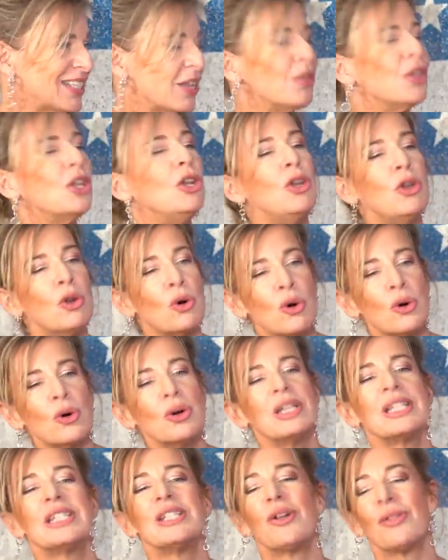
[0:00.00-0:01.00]
Mm. So hmm. the law
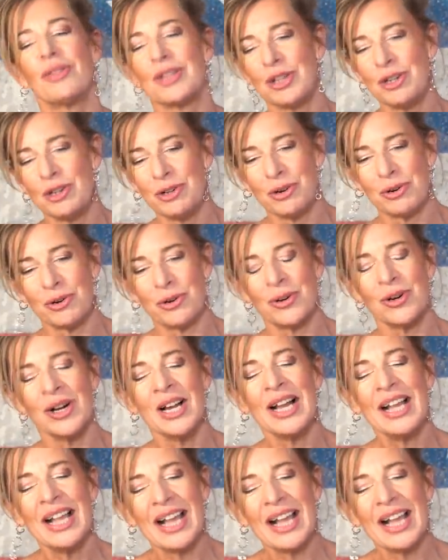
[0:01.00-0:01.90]
is not the law.